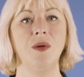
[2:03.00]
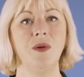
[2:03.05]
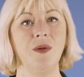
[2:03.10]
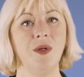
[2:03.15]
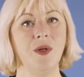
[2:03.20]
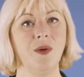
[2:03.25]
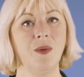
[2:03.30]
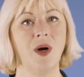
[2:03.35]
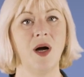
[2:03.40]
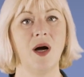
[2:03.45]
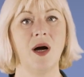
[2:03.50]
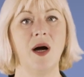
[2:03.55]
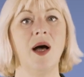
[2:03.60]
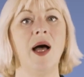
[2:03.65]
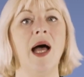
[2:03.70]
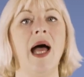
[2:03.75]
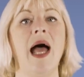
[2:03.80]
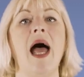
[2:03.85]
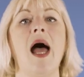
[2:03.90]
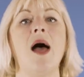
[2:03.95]
who you are
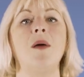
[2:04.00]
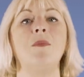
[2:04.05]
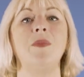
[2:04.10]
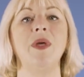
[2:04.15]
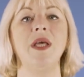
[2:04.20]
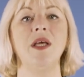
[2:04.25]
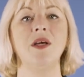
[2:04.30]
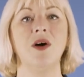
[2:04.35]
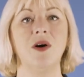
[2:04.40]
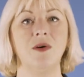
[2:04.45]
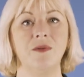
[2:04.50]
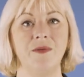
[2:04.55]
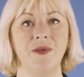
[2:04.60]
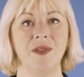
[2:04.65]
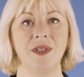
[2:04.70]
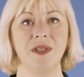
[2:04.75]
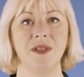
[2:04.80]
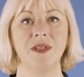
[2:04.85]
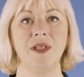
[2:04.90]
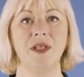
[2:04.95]
and be
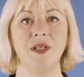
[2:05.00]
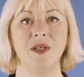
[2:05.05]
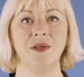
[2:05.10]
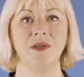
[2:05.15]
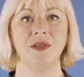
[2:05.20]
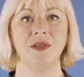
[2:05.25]
confident in